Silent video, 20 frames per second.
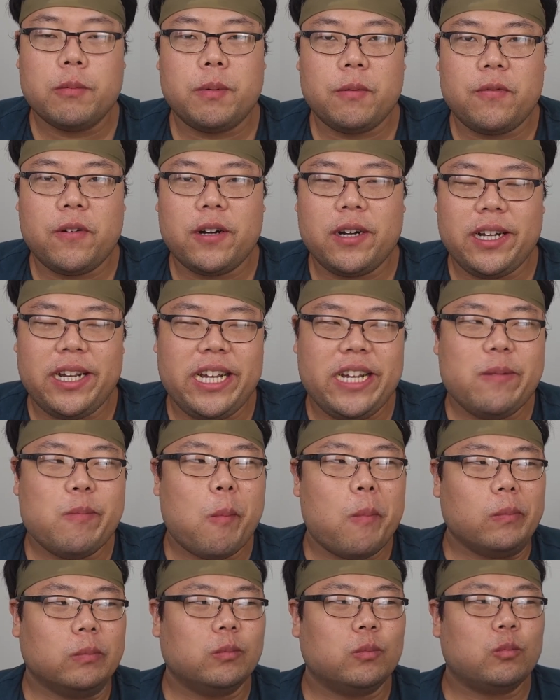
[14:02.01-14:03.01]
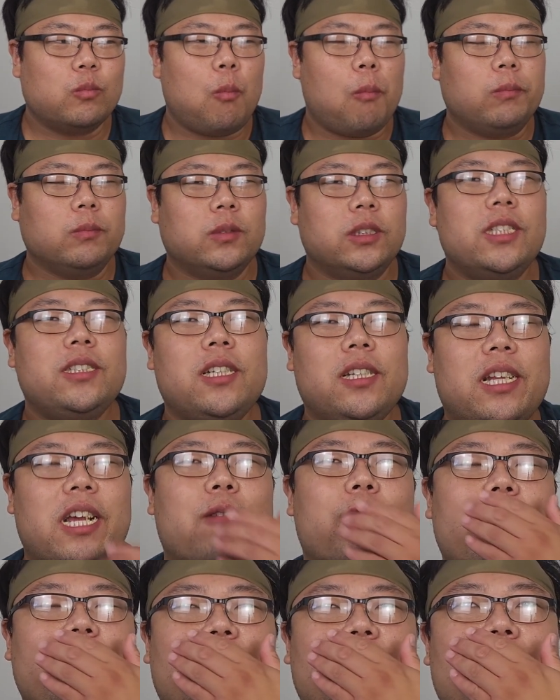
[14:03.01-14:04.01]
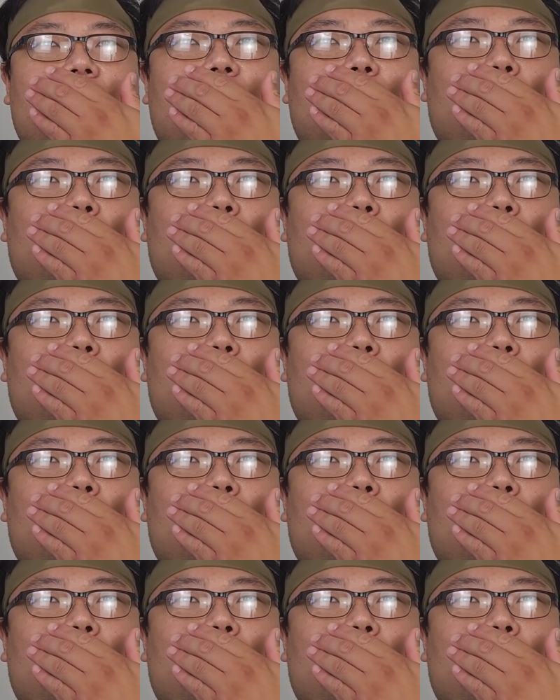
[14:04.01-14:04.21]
would prefer to eat. Here's the thing with